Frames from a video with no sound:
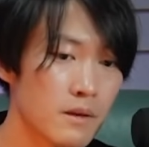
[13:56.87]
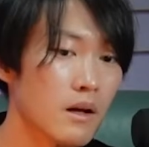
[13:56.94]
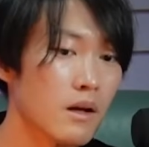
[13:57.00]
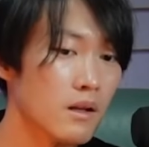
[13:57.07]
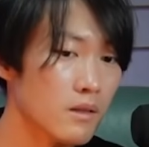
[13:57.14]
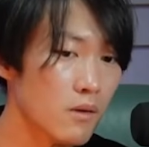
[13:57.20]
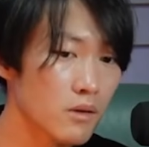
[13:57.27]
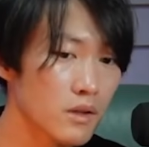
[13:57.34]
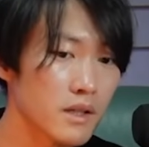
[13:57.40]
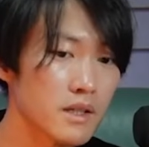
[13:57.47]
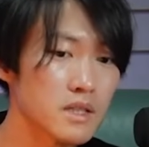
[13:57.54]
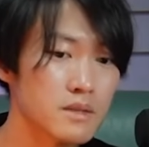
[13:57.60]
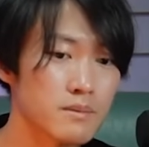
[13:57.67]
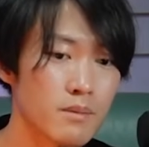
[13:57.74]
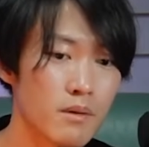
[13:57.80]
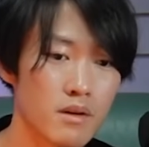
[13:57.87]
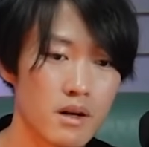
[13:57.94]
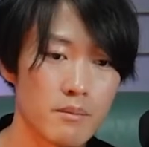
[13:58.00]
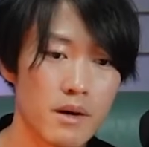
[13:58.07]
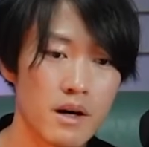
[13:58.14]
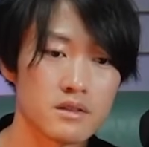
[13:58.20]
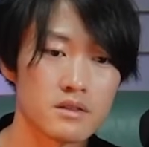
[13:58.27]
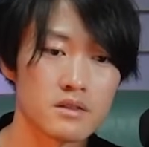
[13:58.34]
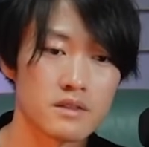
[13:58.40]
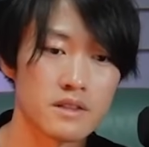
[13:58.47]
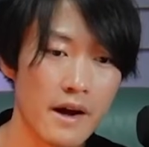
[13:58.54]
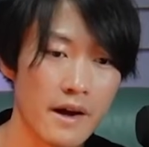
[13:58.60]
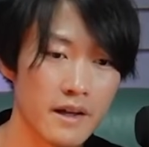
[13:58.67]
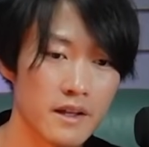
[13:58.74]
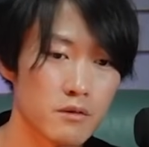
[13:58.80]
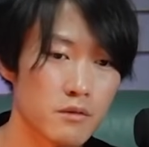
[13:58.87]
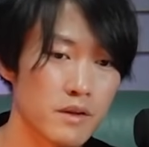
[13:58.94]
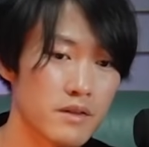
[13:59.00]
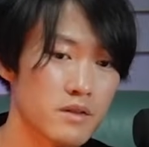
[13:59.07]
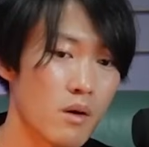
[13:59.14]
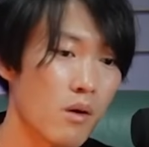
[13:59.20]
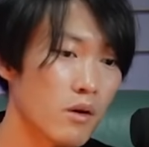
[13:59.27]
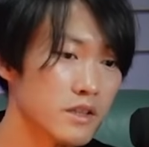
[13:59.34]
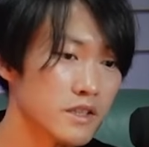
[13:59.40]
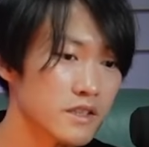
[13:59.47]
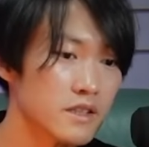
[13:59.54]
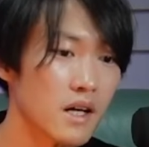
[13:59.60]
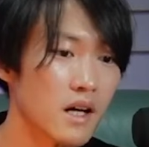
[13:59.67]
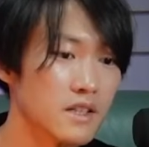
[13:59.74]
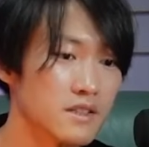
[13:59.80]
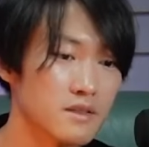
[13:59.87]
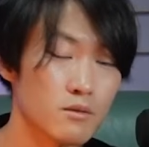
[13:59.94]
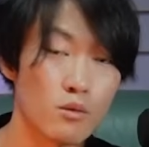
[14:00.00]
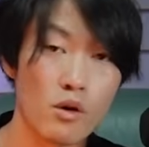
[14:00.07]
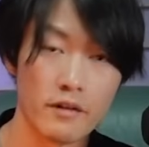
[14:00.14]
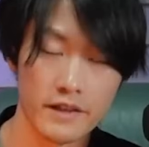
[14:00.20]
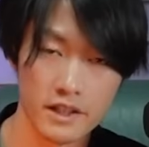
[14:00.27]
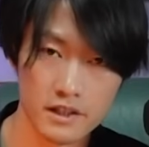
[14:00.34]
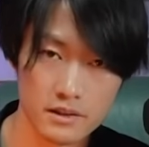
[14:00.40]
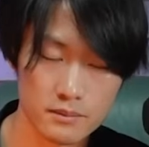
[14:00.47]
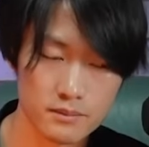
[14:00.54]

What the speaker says: Loki spoke about dying with honor as a warrior.